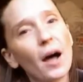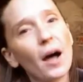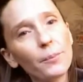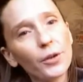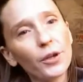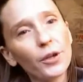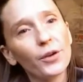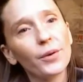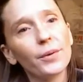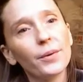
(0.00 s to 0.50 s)

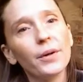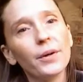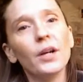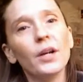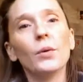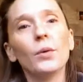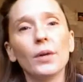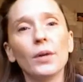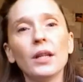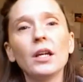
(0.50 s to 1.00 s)
you
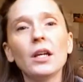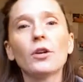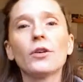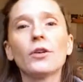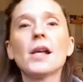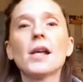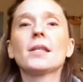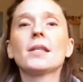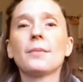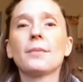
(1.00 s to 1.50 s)
really
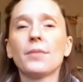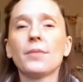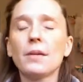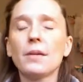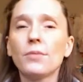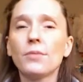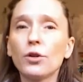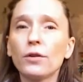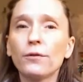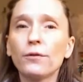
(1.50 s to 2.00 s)
create something
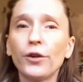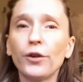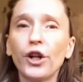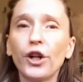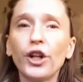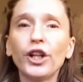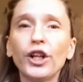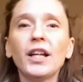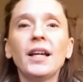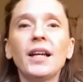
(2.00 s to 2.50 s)

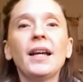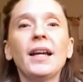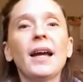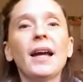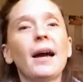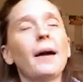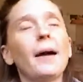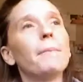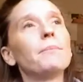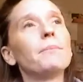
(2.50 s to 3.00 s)
beautiful.
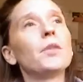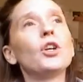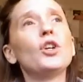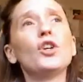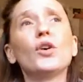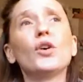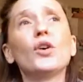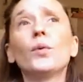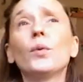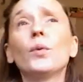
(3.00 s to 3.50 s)

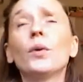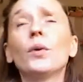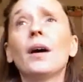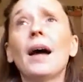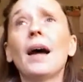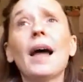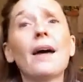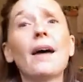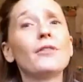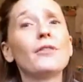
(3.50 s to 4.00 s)
I
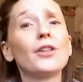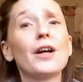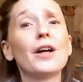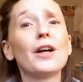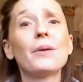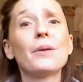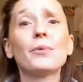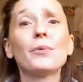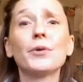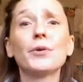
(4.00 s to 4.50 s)
have a lot of
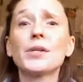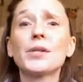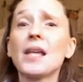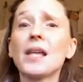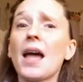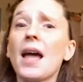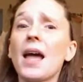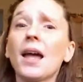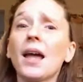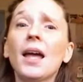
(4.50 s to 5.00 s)
people who
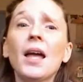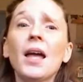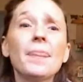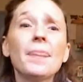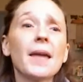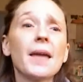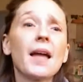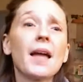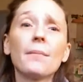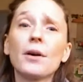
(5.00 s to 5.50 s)
say
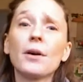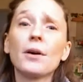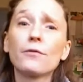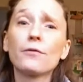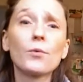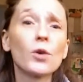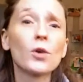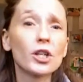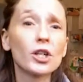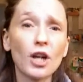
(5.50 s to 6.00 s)
they come out of a
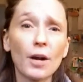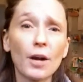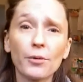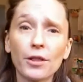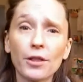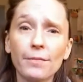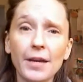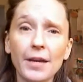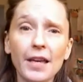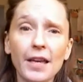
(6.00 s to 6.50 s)
workshop
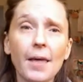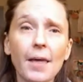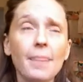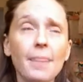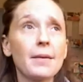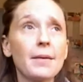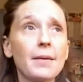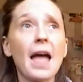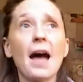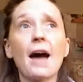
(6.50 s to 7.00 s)
with me and
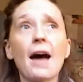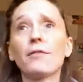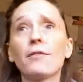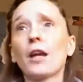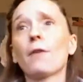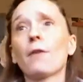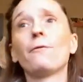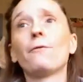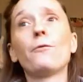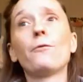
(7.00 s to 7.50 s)
they have like
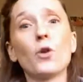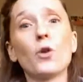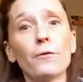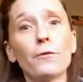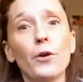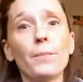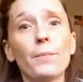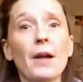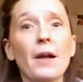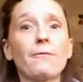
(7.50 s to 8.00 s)
a
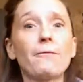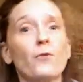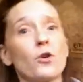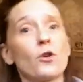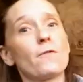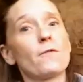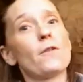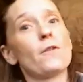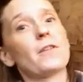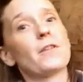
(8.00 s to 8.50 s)
4-foot by
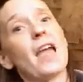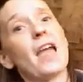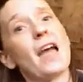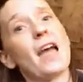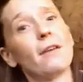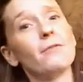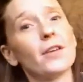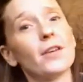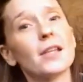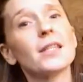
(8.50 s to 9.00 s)
4-foot
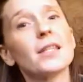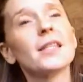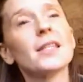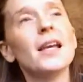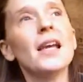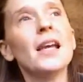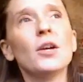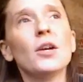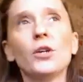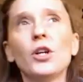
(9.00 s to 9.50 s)
canvas,
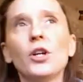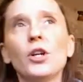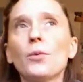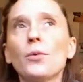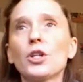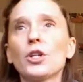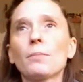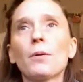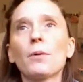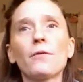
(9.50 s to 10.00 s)

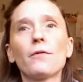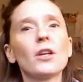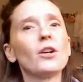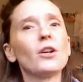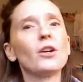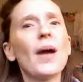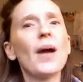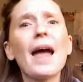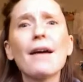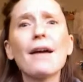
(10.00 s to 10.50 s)
which is perfect.
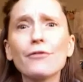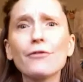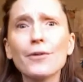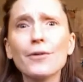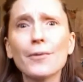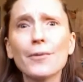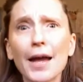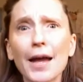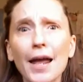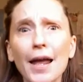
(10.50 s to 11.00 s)

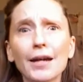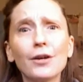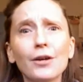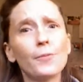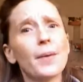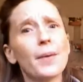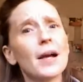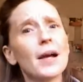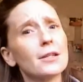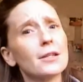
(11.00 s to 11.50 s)
Everyone who
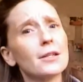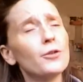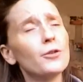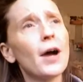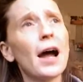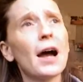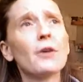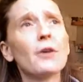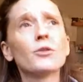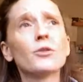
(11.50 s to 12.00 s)
buys a new
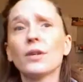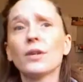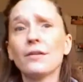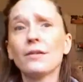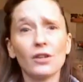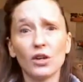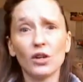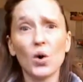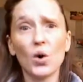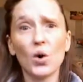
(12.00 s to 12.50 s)
house or
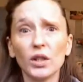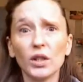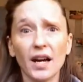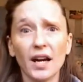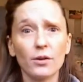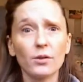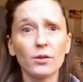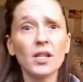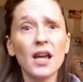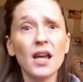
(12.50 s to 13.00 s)
even an old
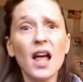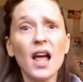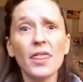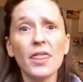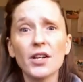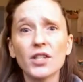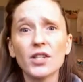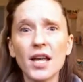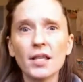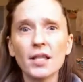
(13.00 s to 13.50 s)
house,
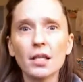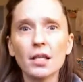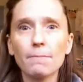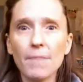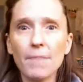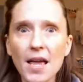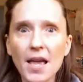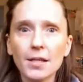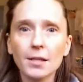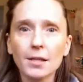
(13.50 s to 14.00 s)
there's that
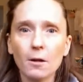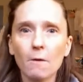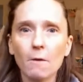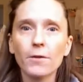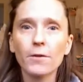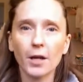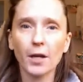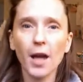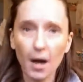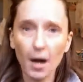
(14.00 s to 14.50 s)
space over
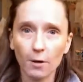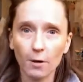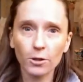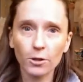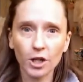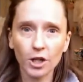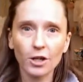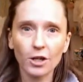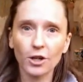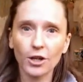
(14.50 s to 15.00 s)
the
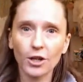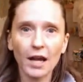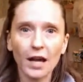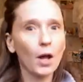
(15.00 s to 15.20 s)
couch and you're like,